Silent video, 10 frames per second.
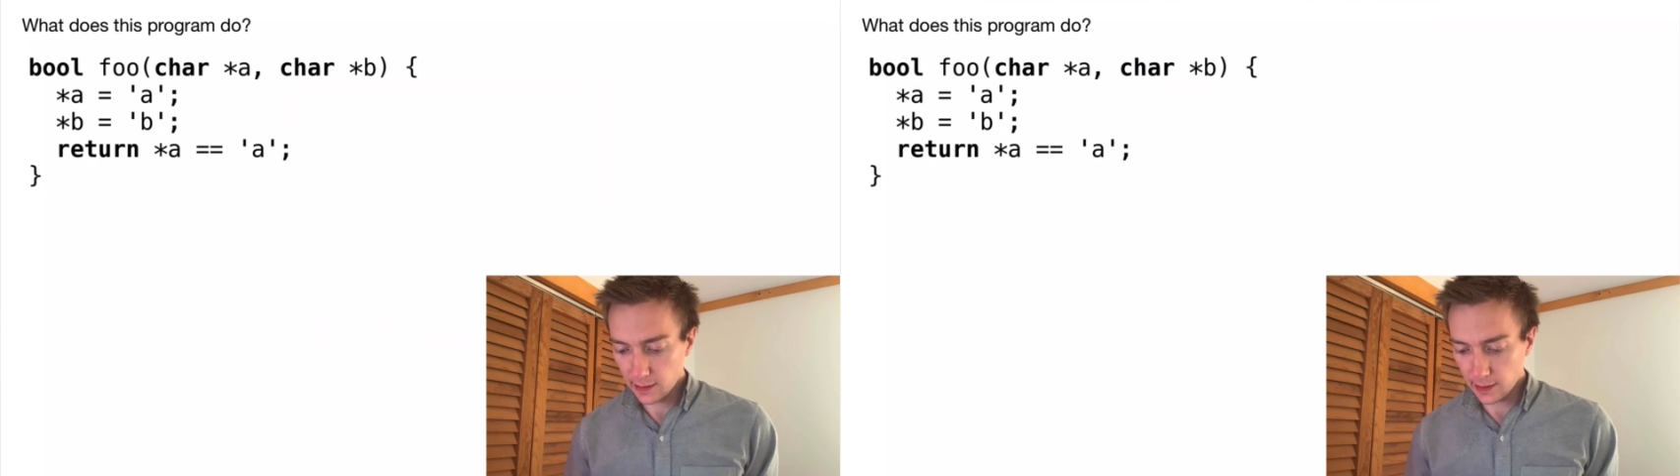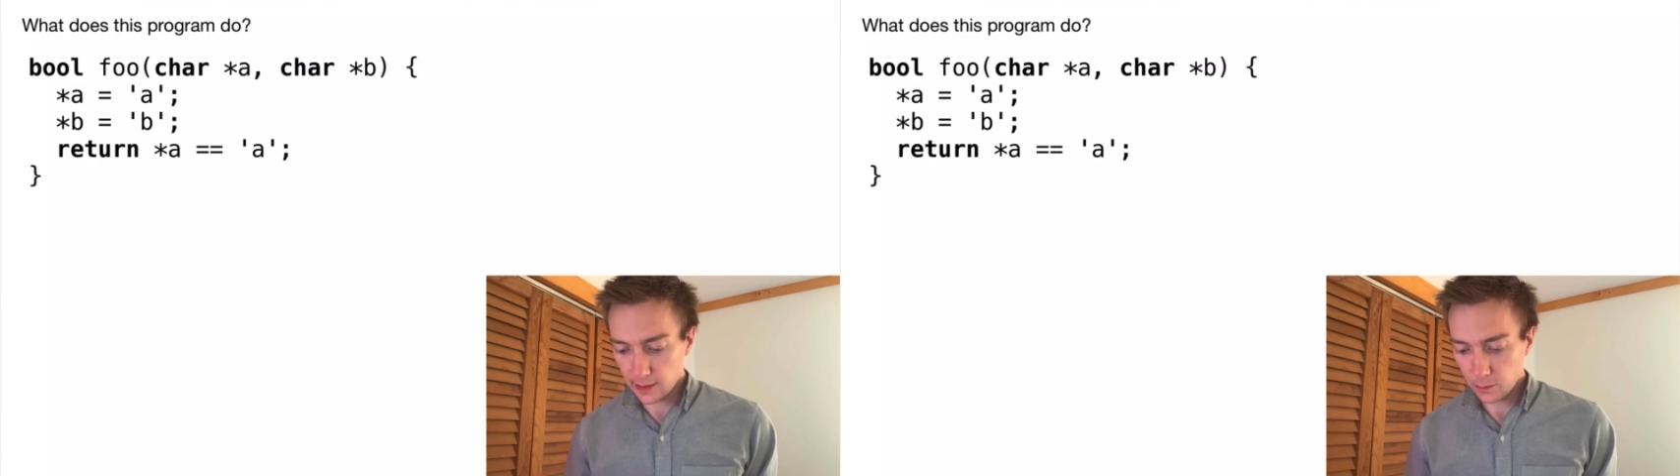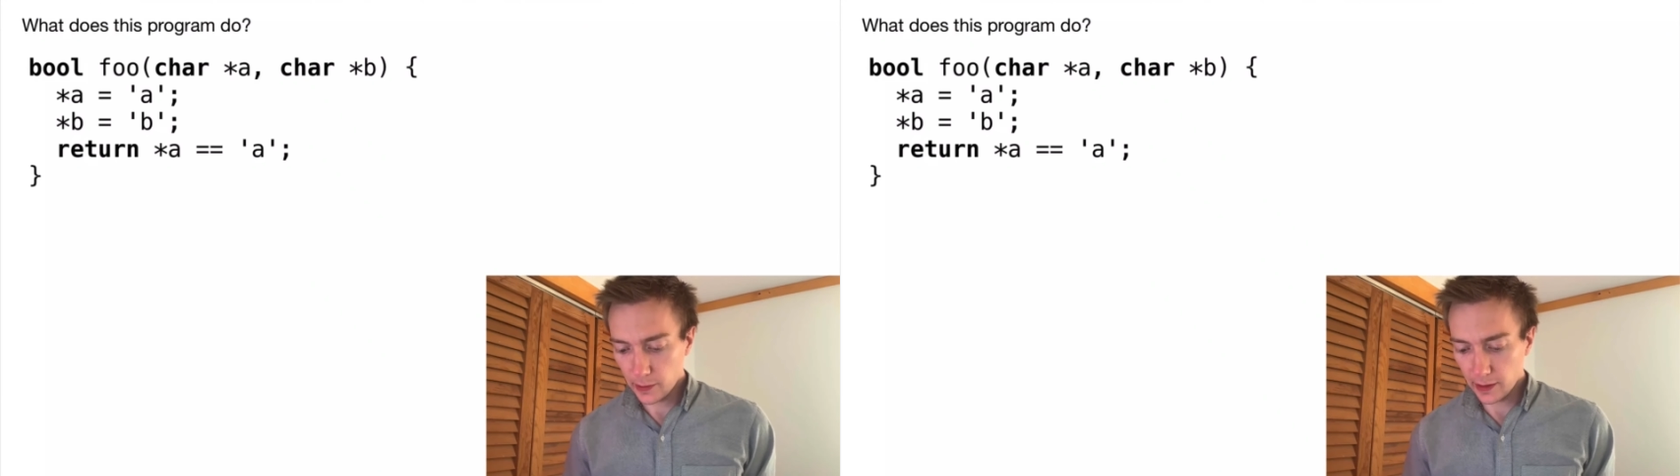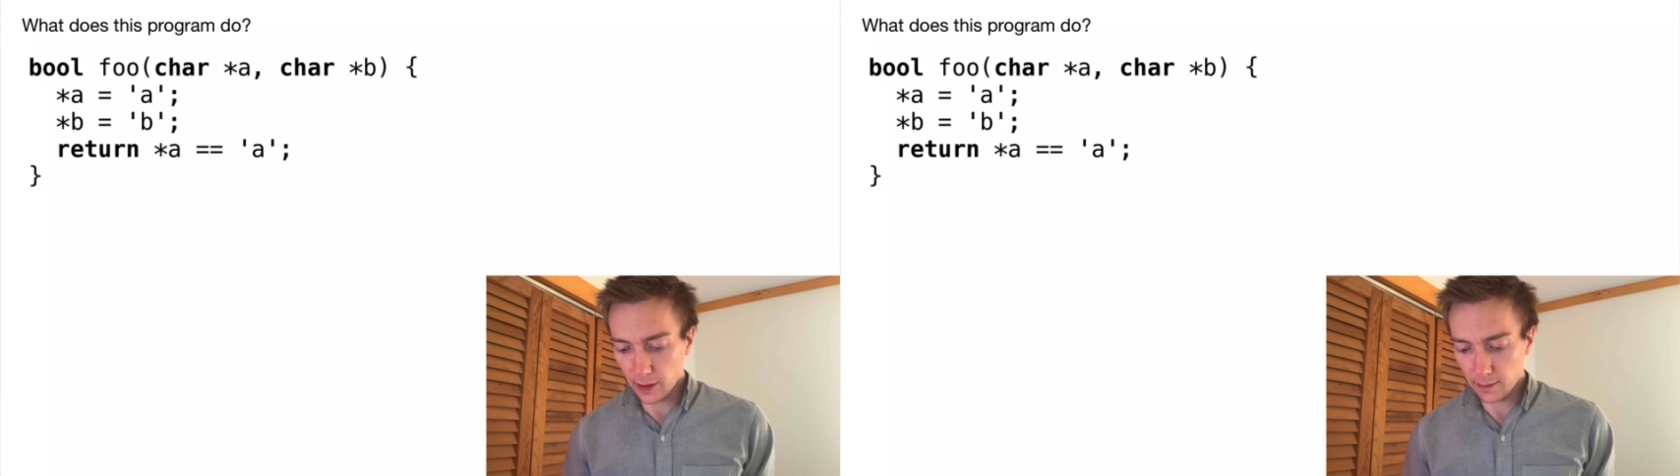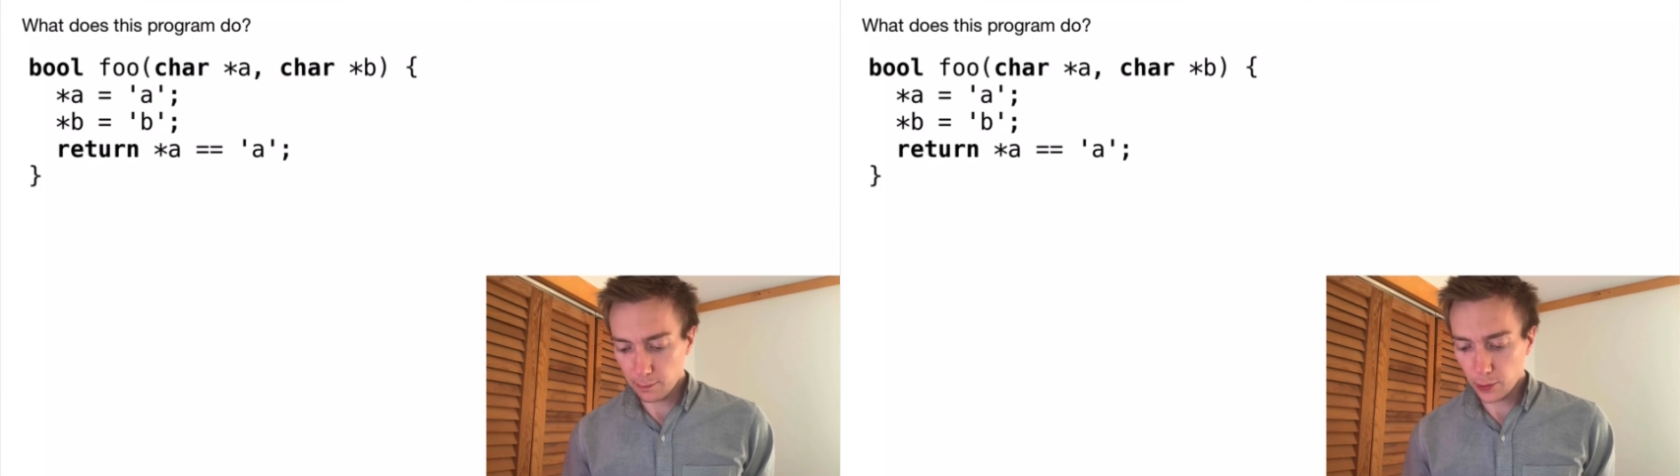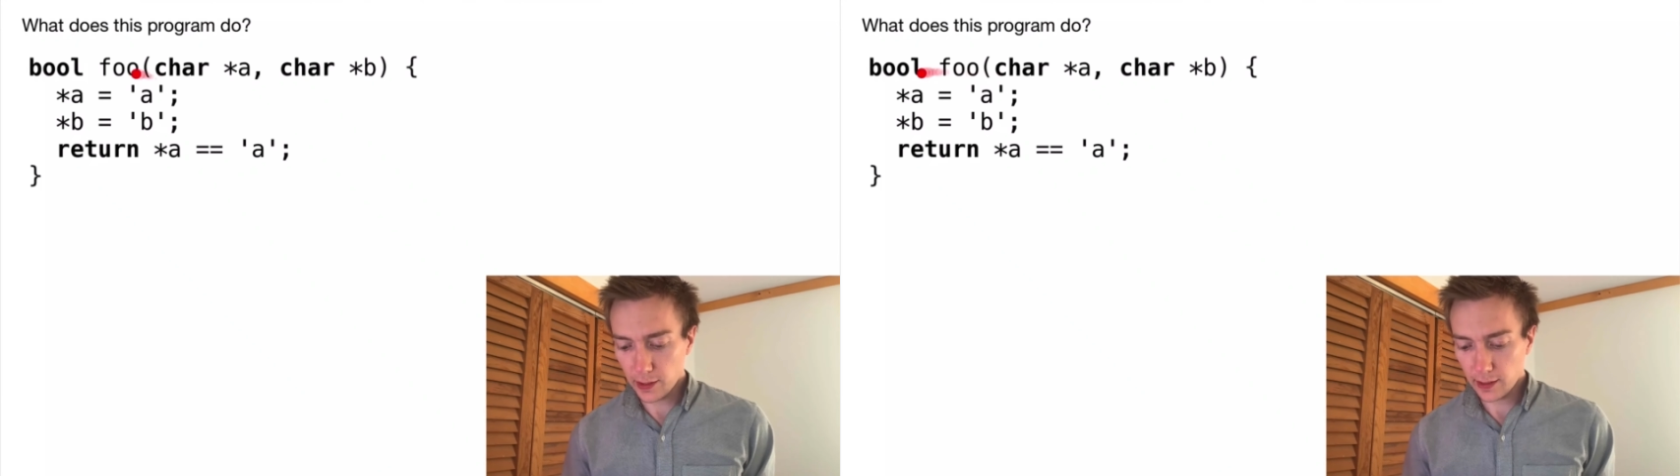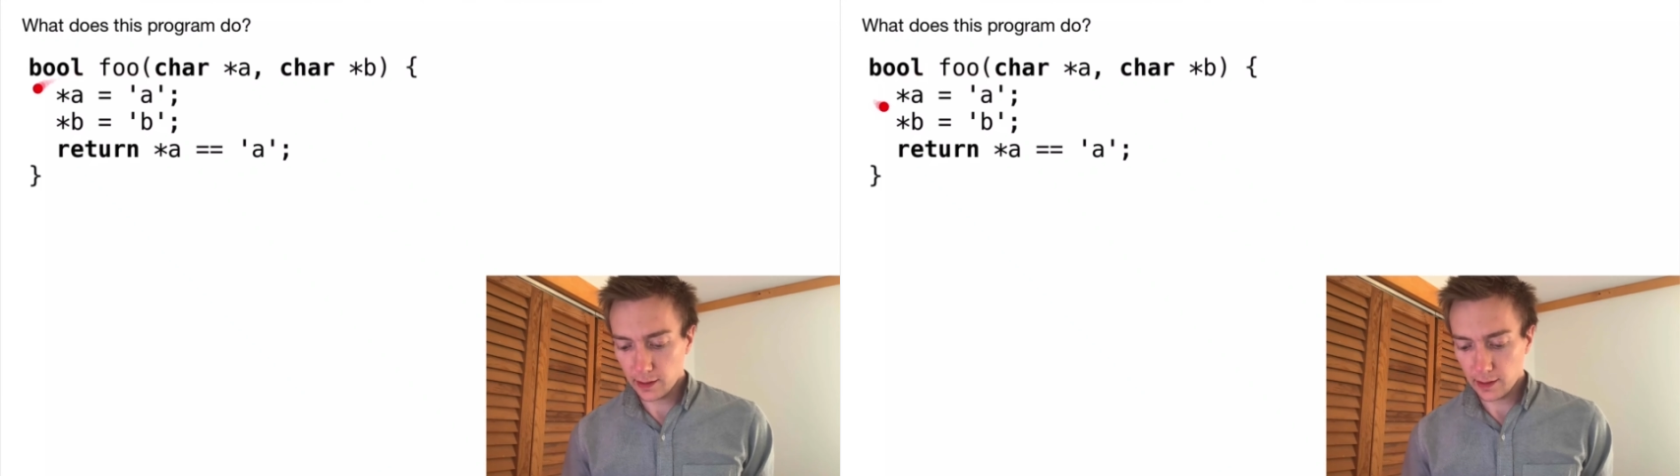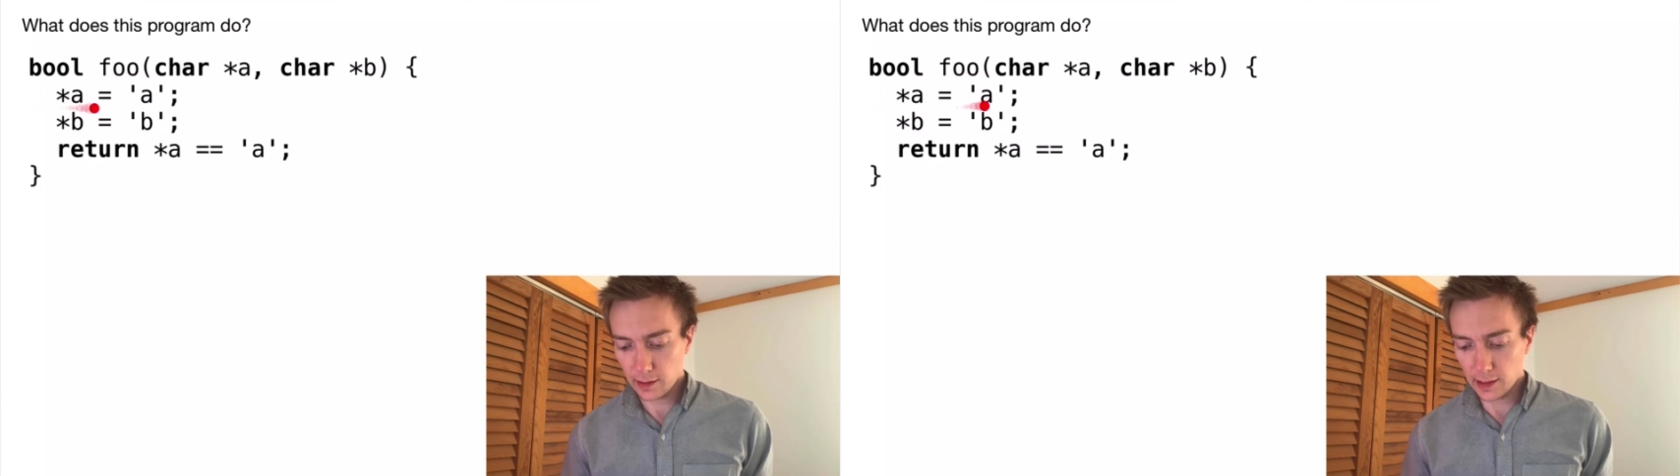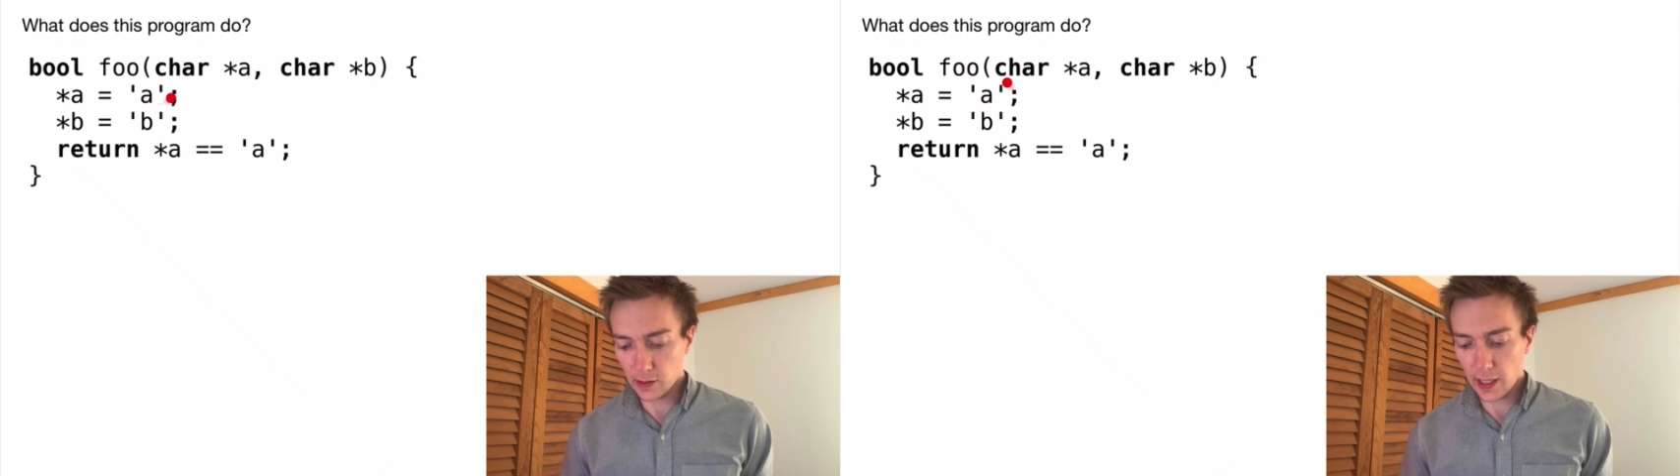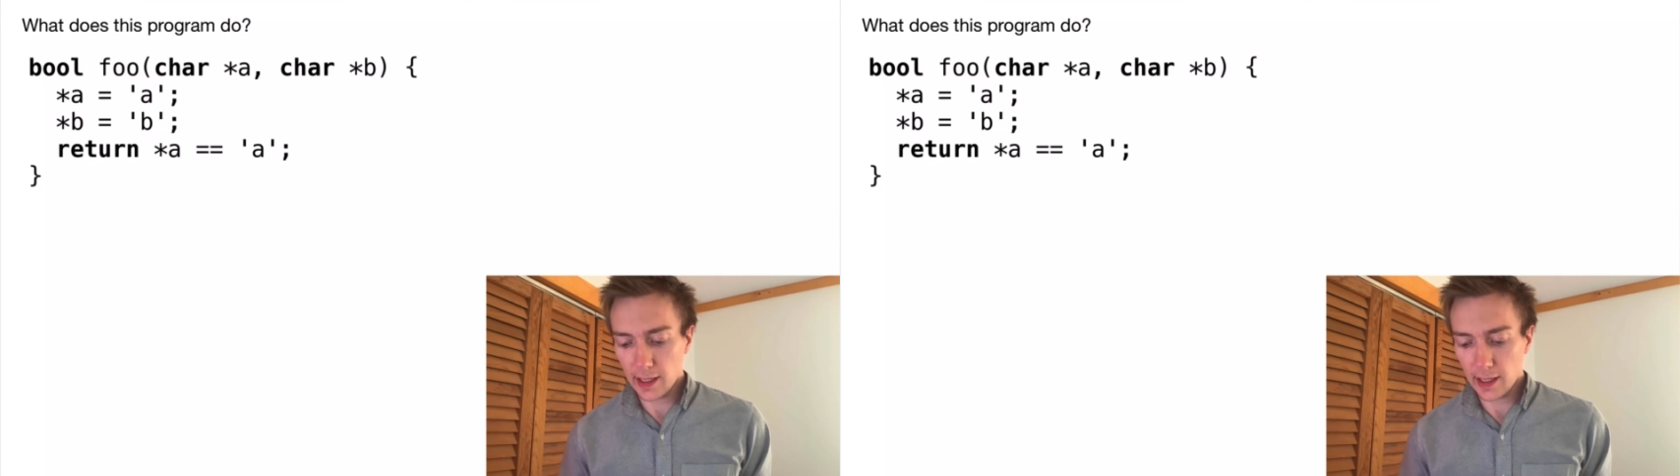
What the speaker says: that we are putting the letter